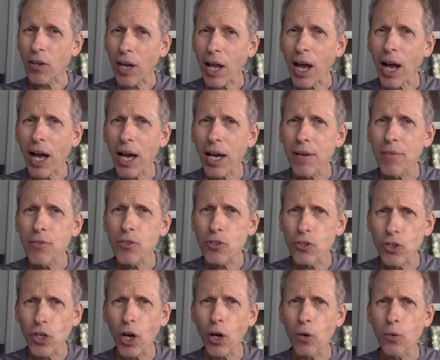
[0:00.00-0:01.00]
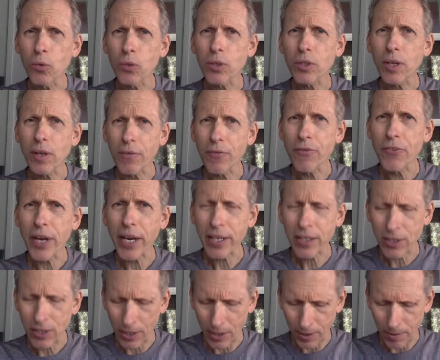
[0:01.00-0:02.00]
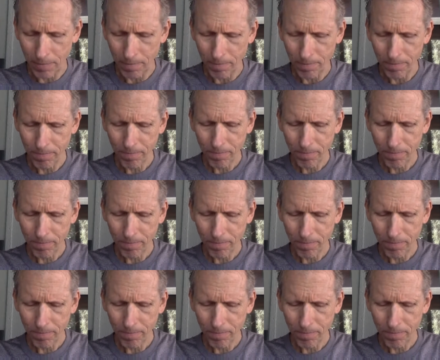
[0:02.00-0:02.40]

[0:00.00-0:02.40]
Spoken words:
lives don't affect him.